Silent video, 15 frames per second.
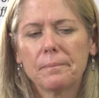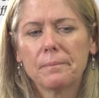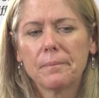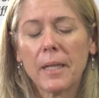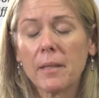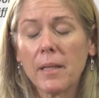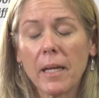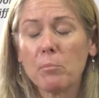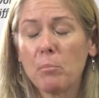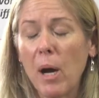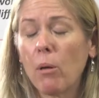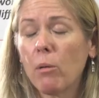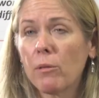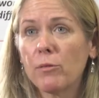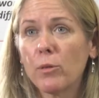and
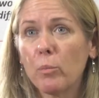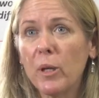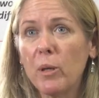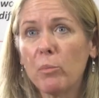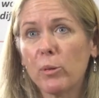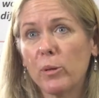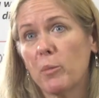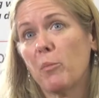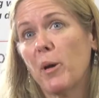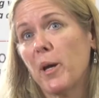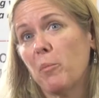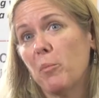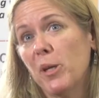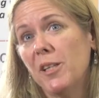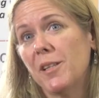powerful people, in my
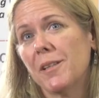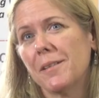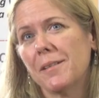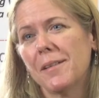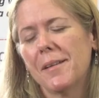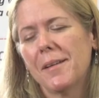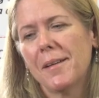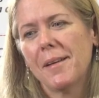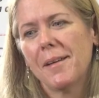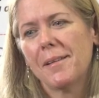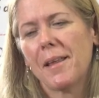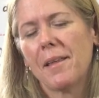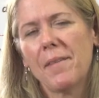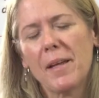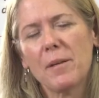opinion,
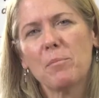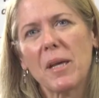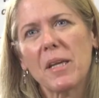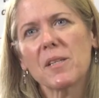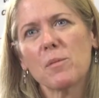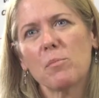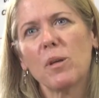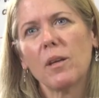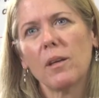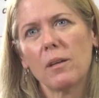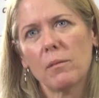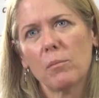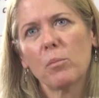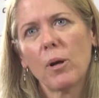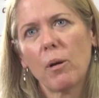that then makes me
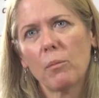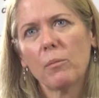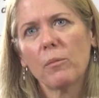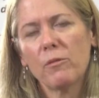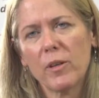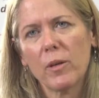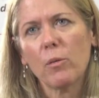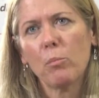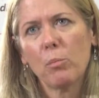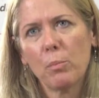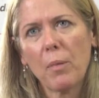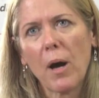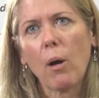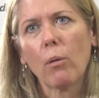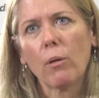feel
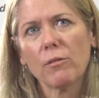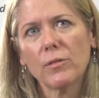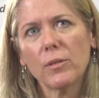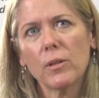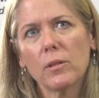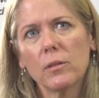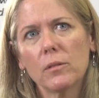powerful.